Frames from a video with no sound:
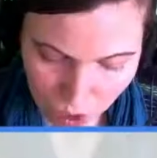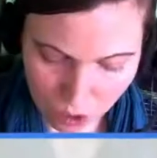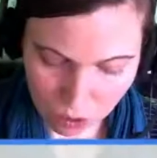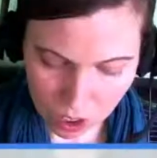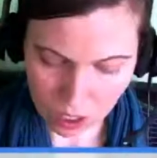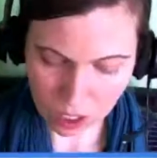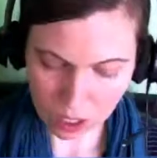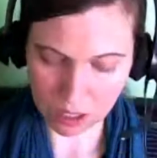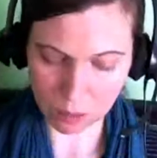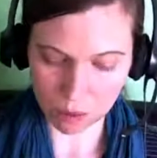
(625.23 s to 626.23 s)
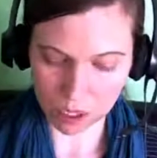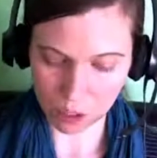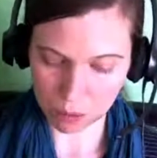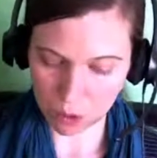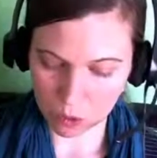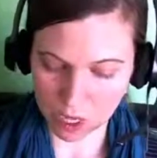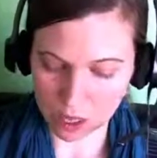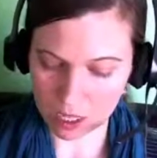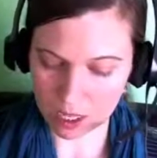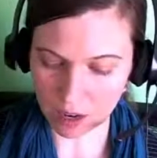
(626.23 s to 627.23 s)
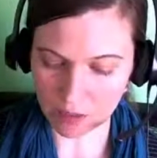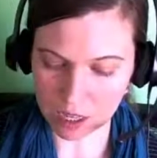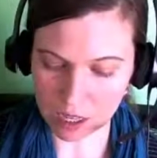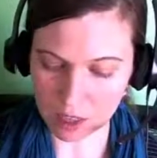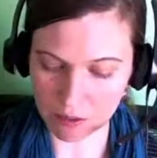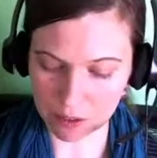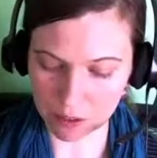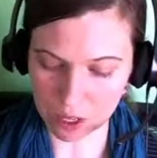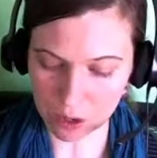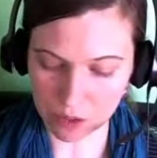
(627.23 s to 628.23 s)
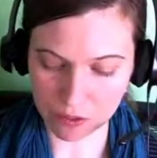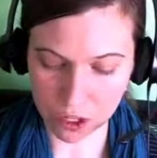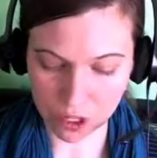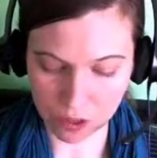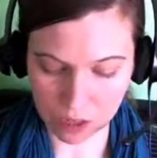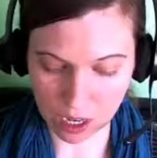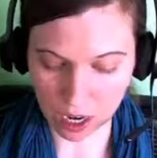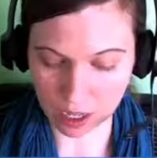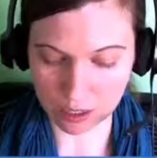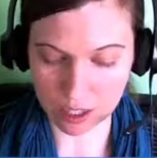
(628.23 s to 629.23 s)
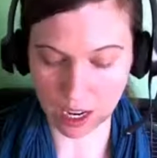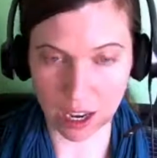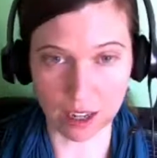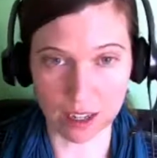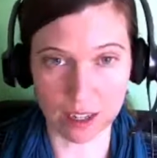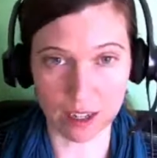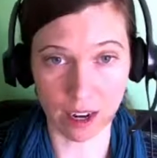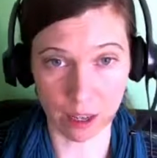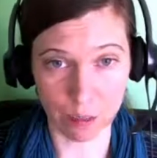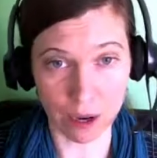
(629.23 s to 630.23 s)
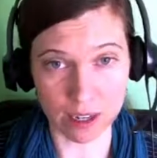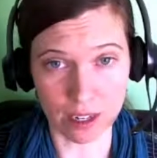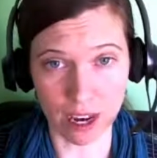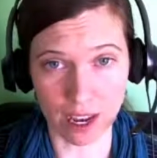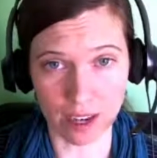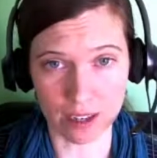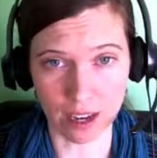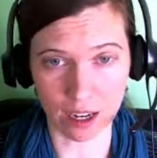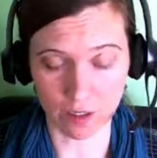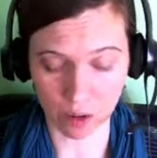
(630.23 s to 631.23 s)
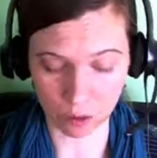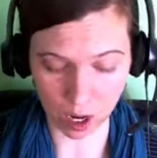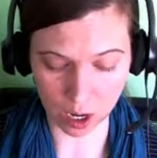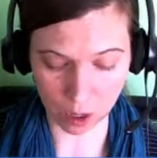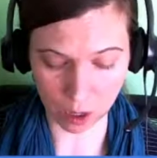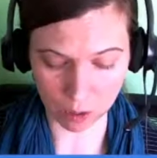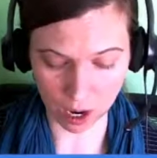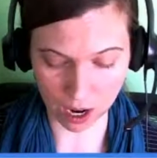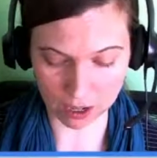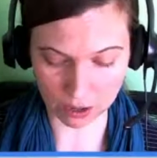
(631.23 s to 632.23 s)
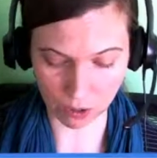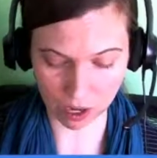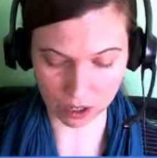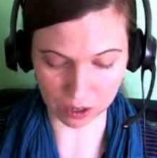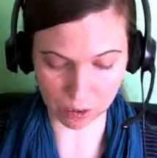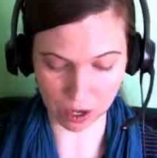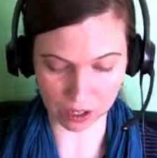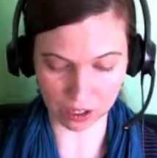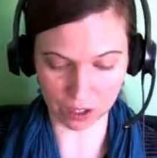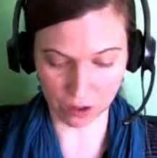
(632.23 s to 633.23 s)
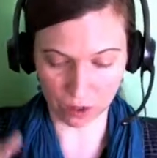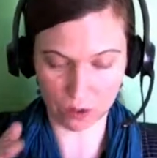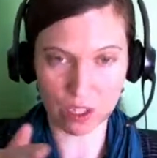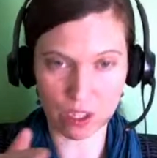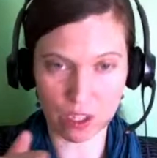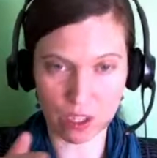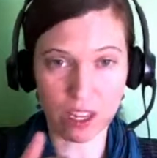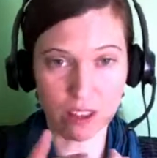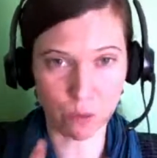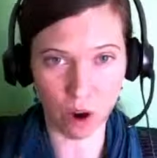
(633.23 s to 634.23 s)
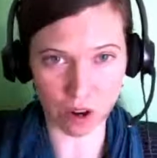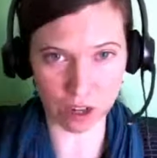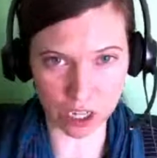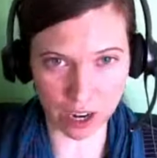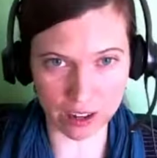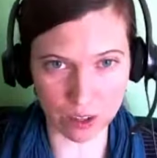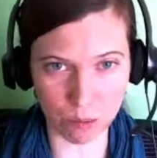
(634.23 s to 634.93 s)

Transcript: see as the bridge between these 17th century visions of science and the present day scientific enterprise, where you see this watershed as being this